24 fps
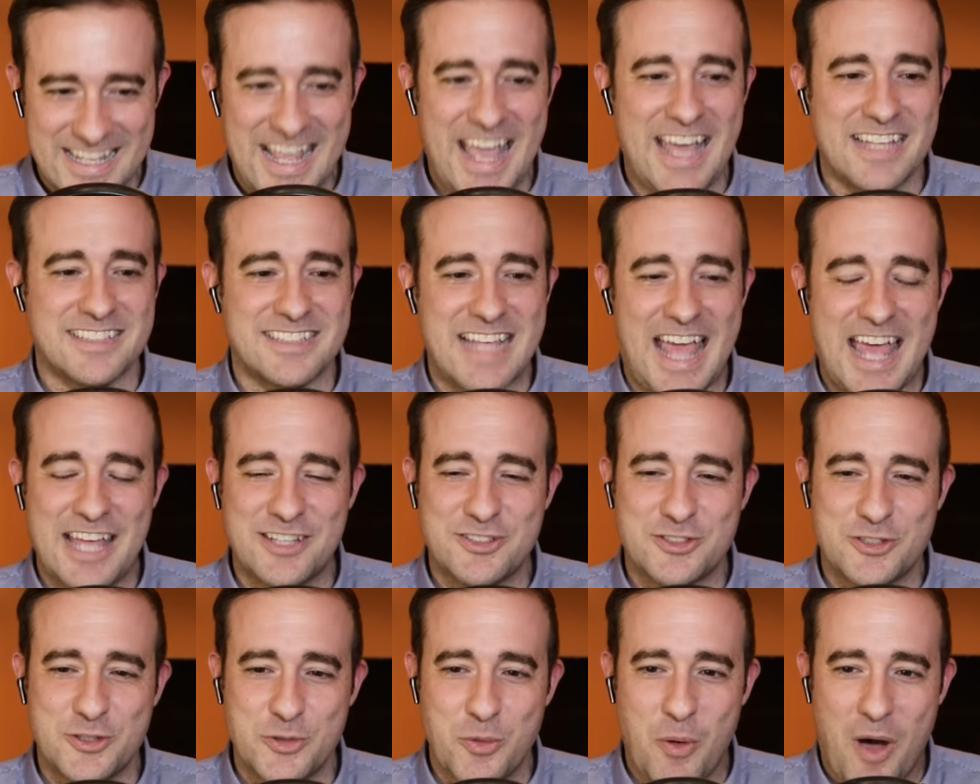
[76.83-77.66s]
Yes,
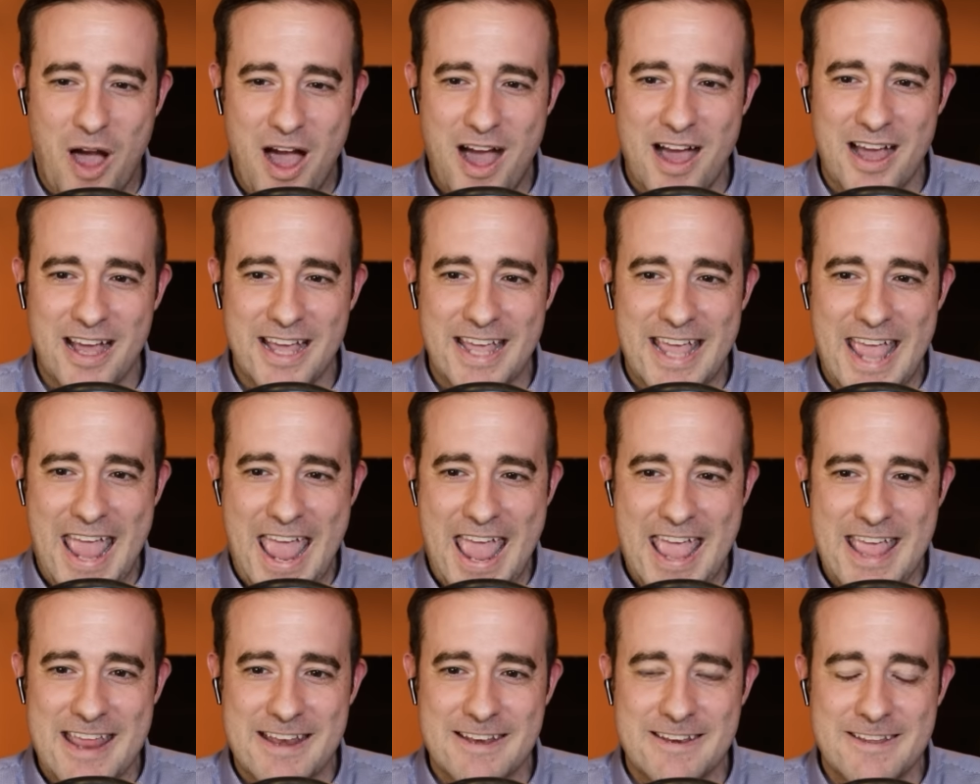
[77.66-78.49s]
as do I.
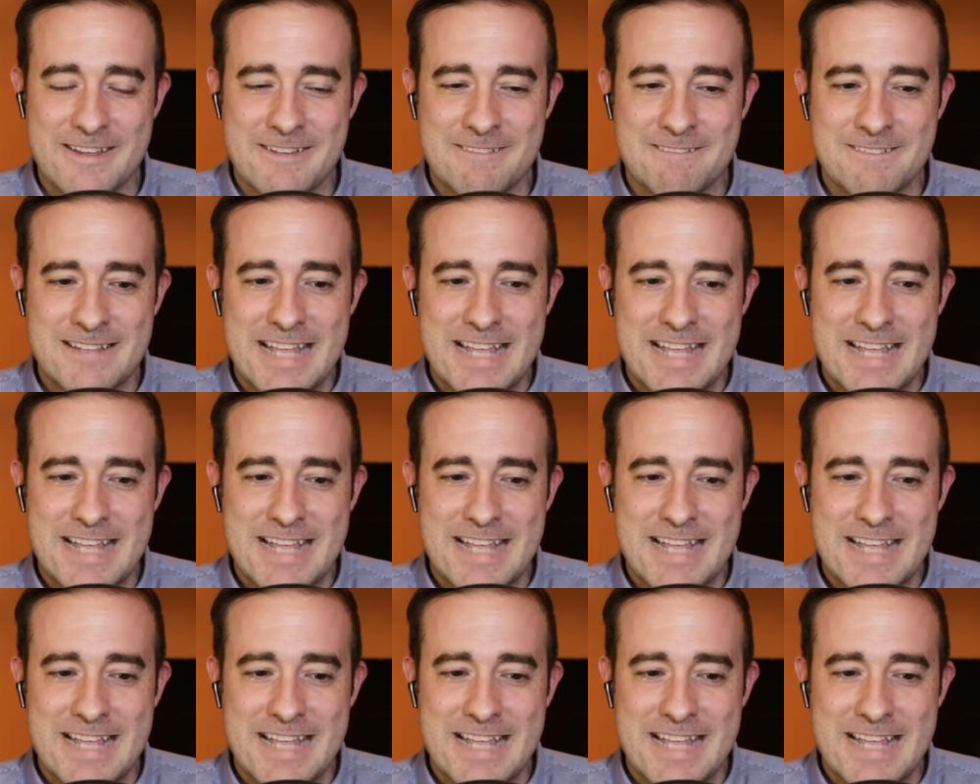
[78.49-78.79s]
And